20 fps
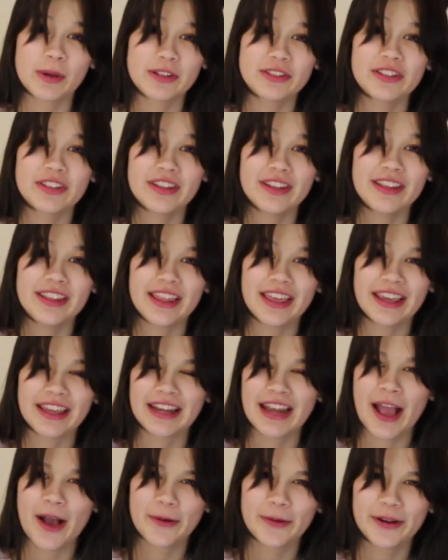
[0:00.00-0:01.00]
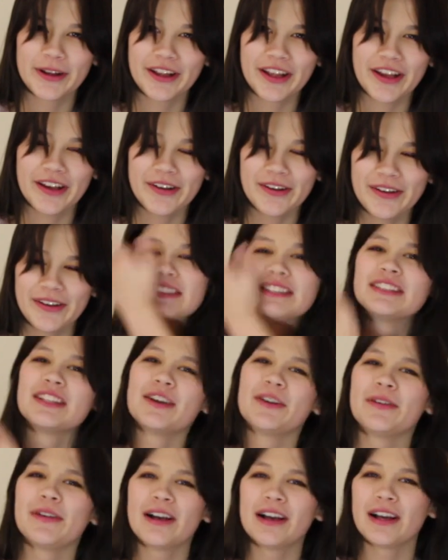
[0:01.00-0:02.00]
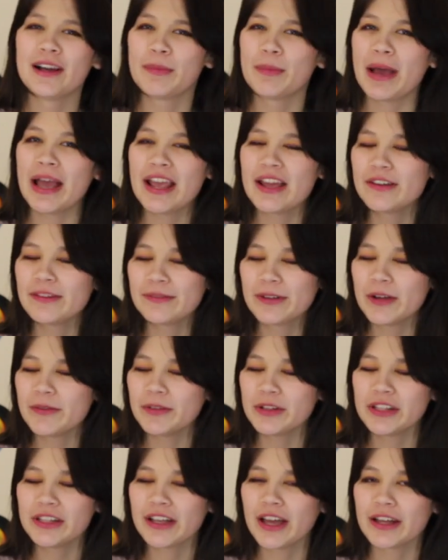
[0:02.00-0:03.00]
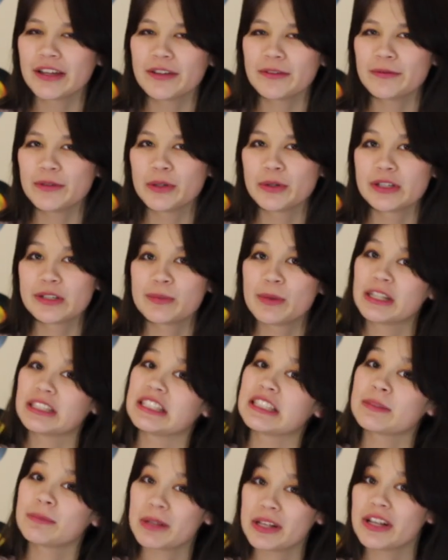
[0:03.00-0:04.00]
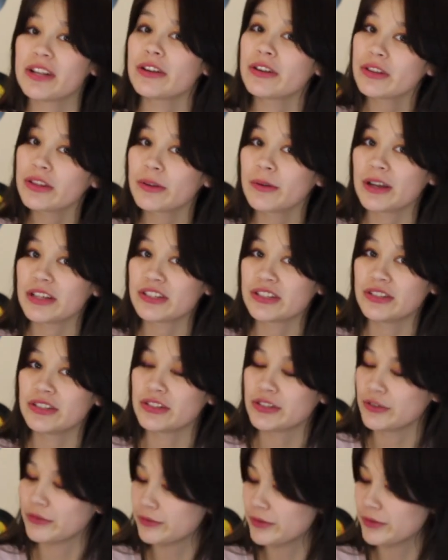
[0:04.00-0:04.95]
posted it an hour ago, so I've only gotten a few responses, but here are the questions so